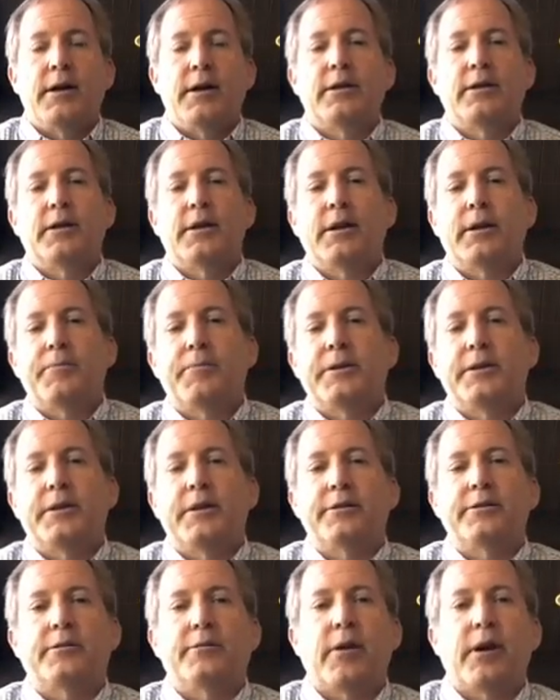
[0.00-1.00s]
to get a
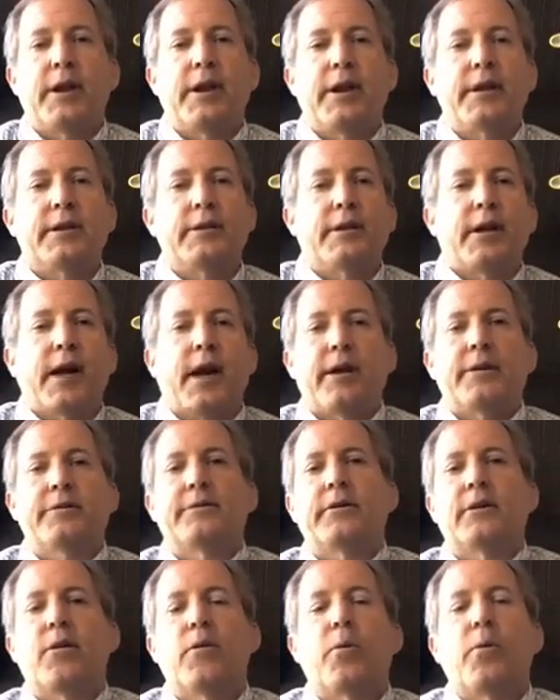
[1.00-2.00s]
petition ready to
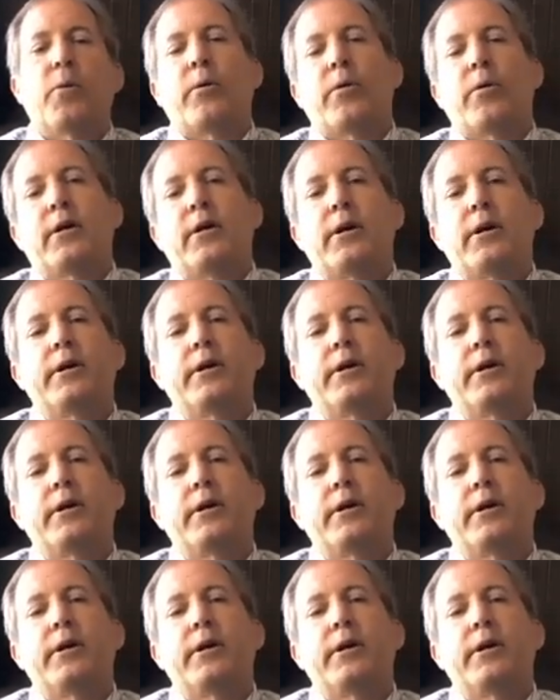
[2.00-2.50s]
ask the court,